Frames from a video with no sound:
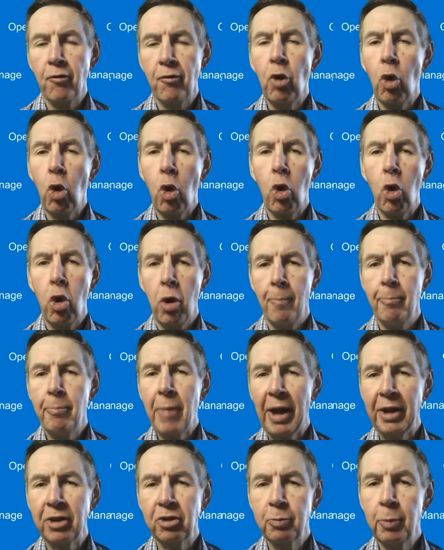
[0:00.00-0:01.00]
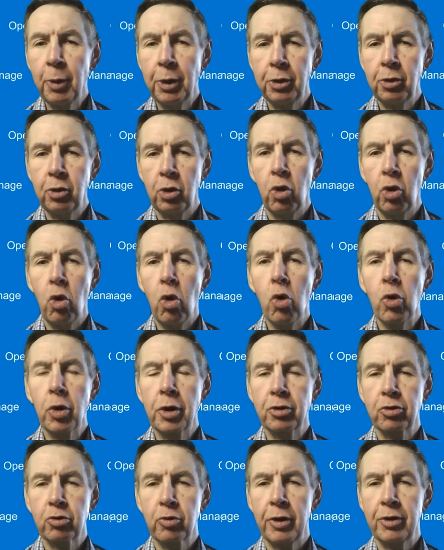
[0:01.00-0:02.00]
for management,
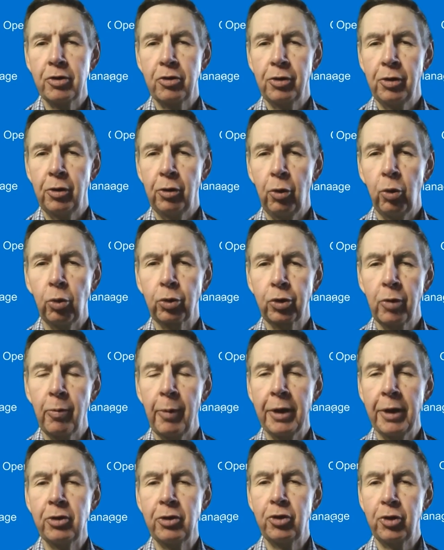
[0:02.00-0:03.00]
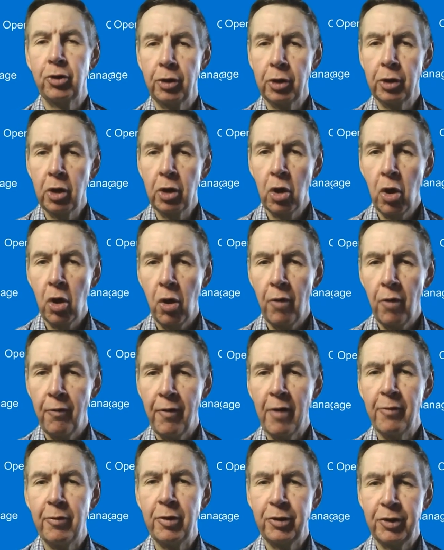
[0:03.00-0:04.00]
orchestration, and automation of
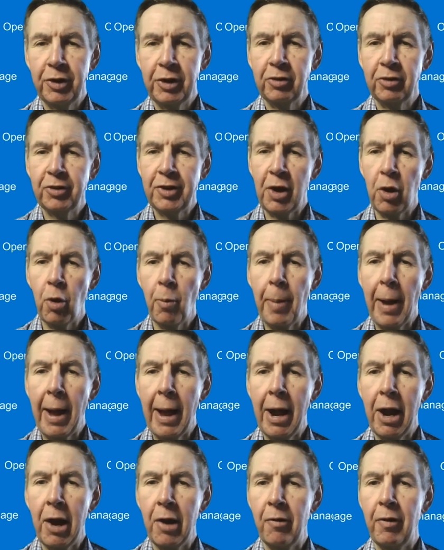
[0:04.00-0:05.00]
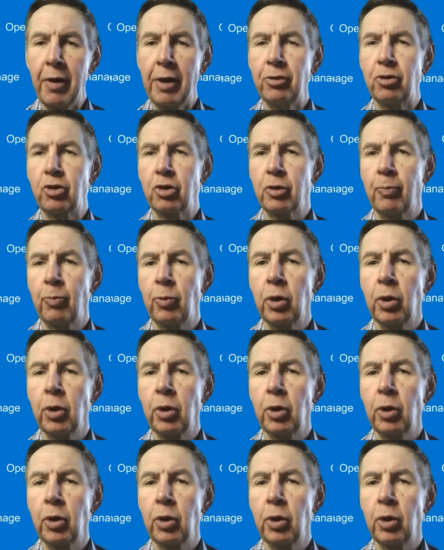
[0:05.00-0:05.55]
everything Dell PowerEdge.